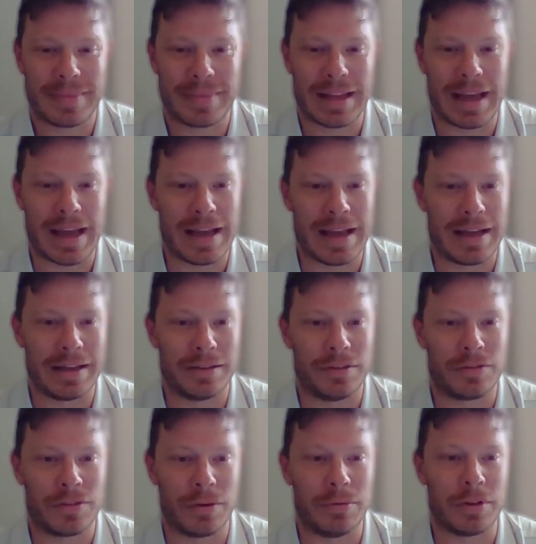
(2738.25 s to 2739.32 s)
And
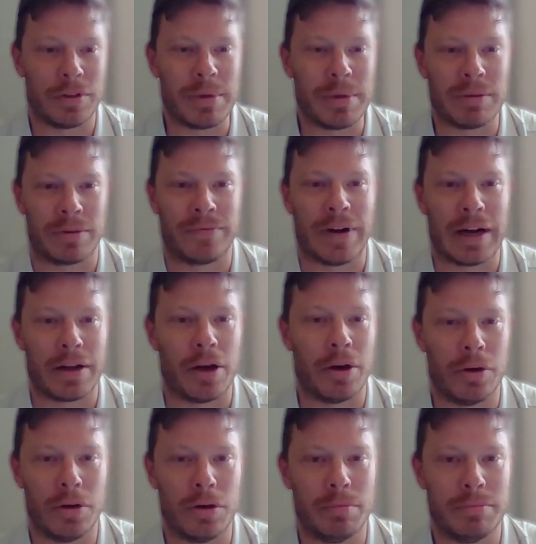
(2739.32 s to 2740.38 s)
so just being able to find a
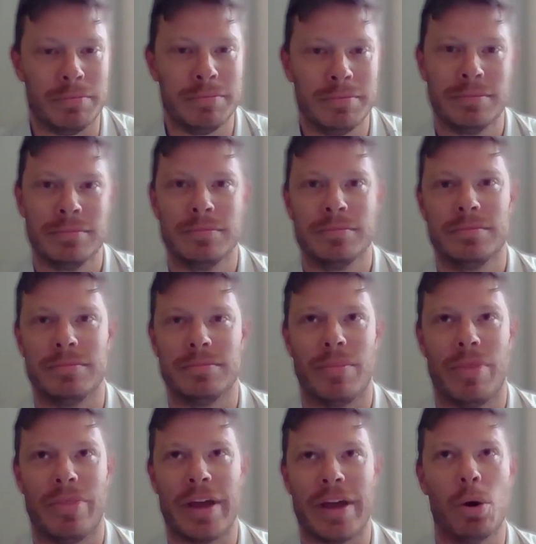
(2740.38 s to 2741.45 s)
home
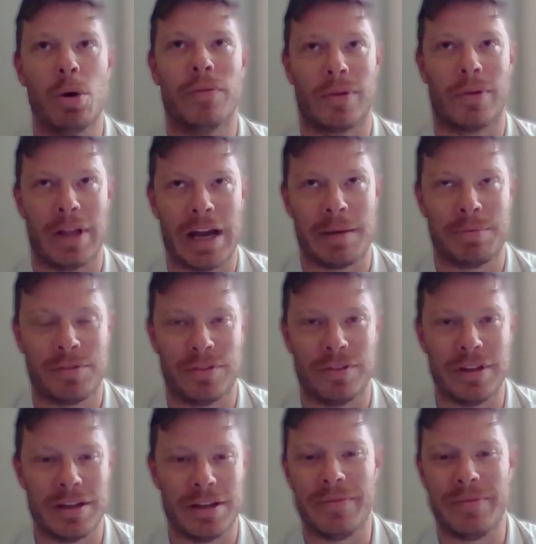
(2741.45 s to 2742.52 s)
that overlaps
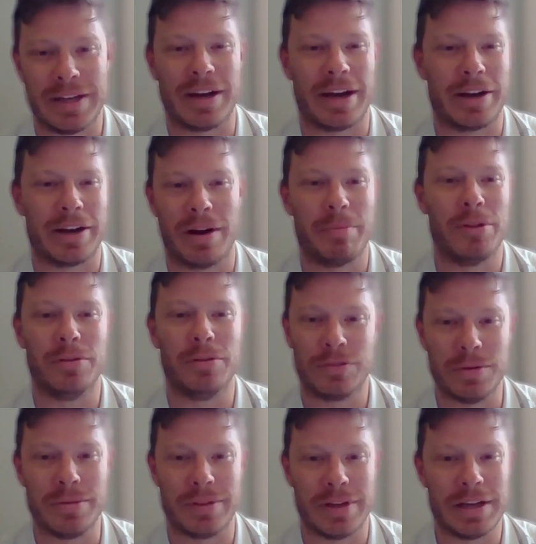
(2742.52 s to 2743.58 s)
the Venn diagram of those
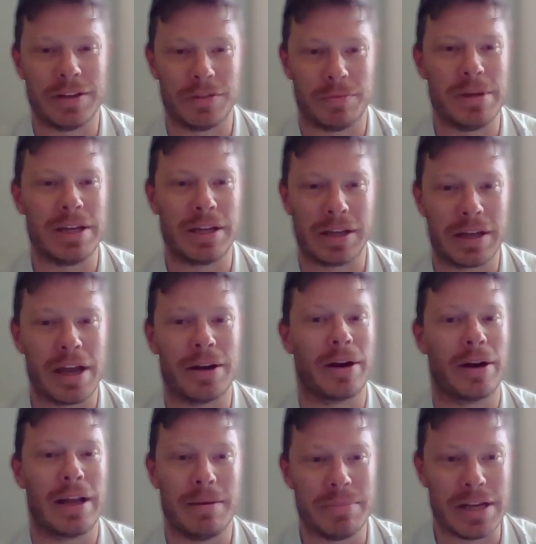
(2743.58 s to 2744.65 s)
two things, being a Gator
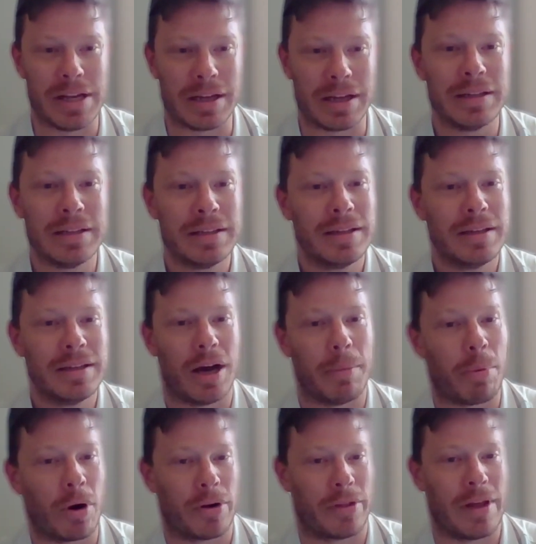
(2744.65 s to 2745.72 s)
and being
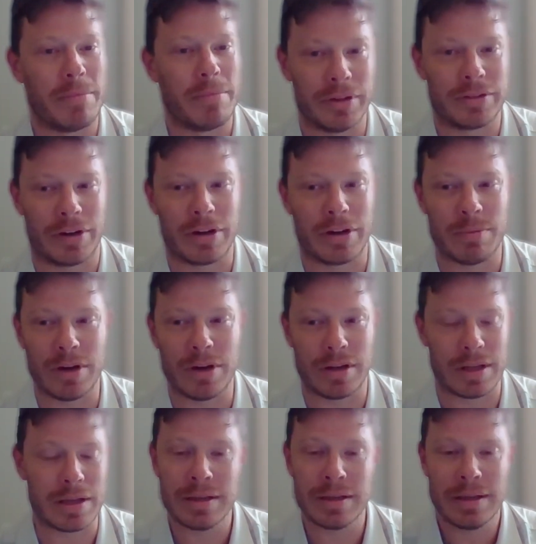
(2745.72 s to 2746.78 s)
part of that military
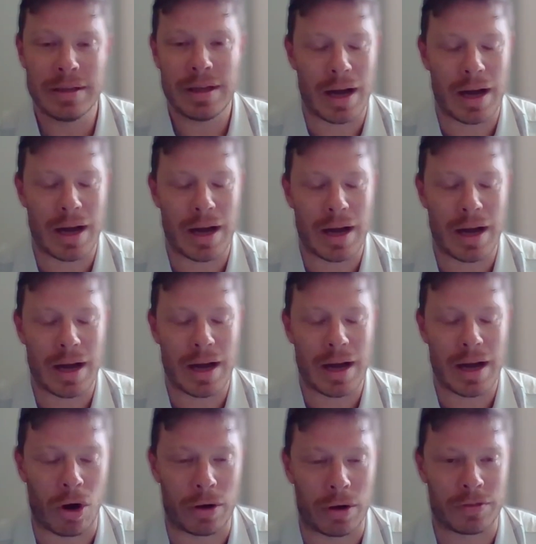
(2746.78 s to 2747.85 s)
community, has been
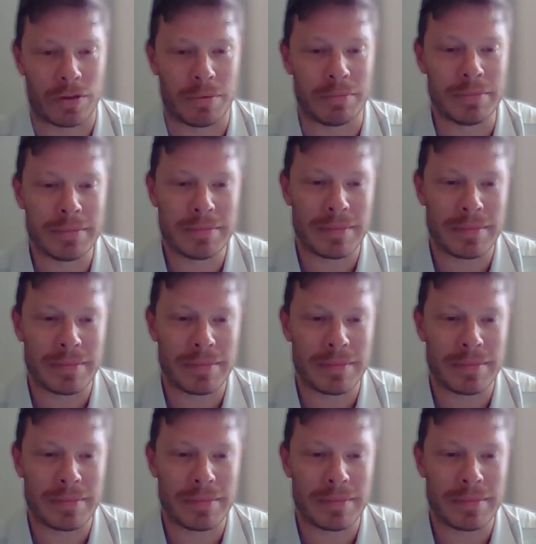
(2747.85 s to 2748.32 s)
awesome.